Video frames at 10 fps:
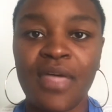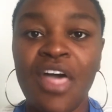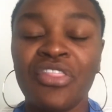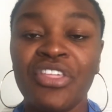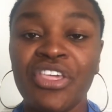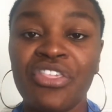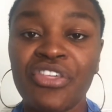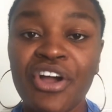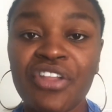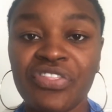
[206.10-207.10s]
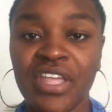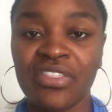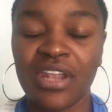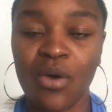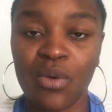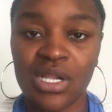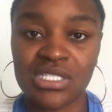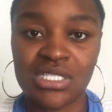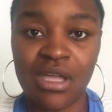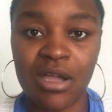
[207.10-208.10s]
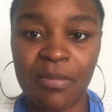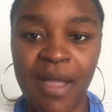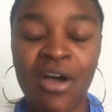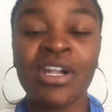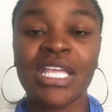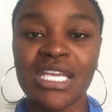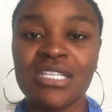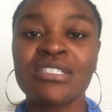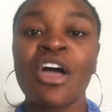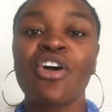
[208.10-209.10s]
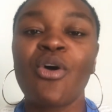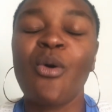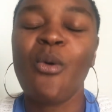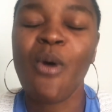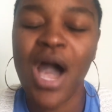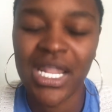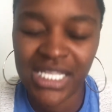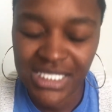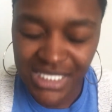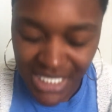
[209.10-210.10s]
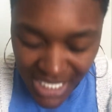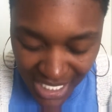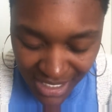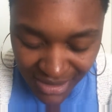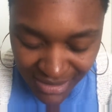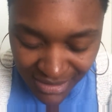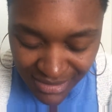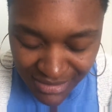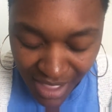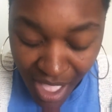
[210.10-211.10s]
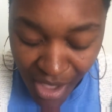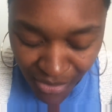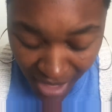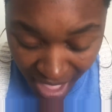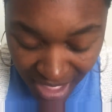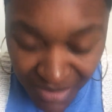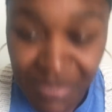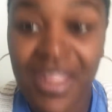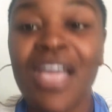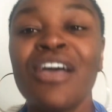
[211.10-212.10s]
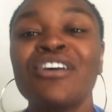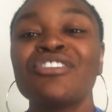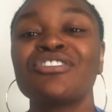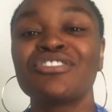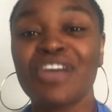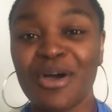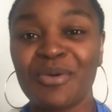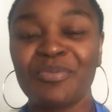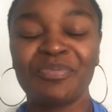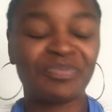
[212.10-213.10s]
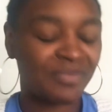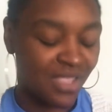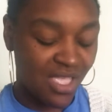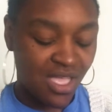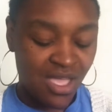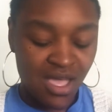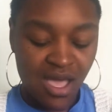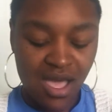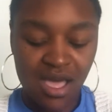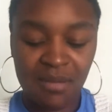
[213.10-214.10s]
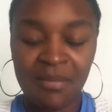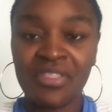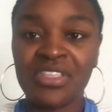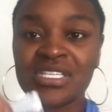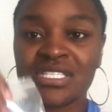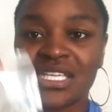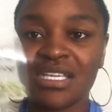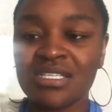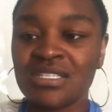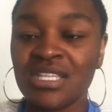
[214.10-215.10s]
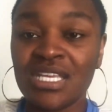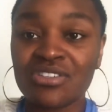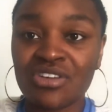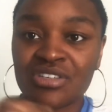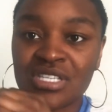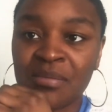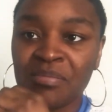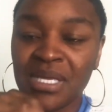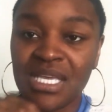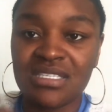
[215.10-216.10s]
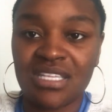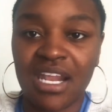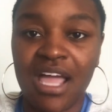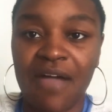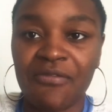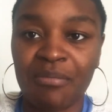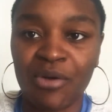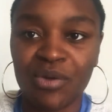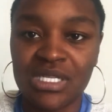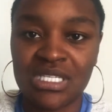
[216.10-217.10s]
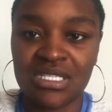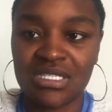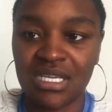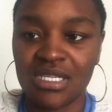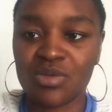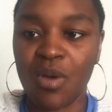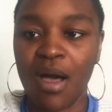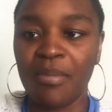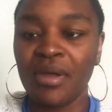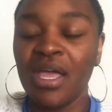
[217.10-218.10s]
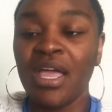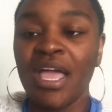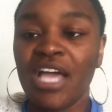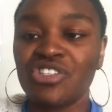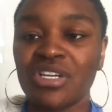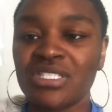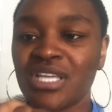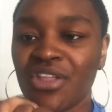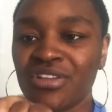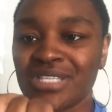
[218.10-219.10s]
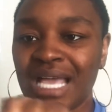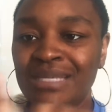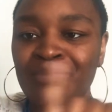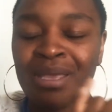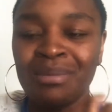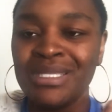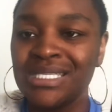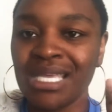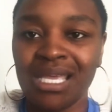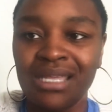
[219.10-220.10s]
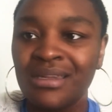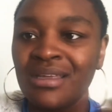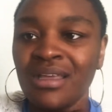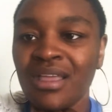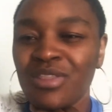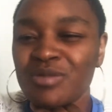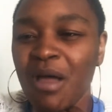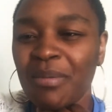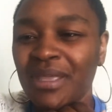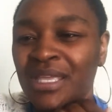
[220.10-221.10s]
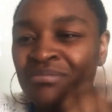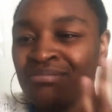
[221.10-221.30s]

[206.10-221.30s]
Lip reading: The third thing that I wanted to talk about is quantity. Okay? So, these are some peas that I got from a recent seed swap. As you can tell, there's like maybe 10, there's probably,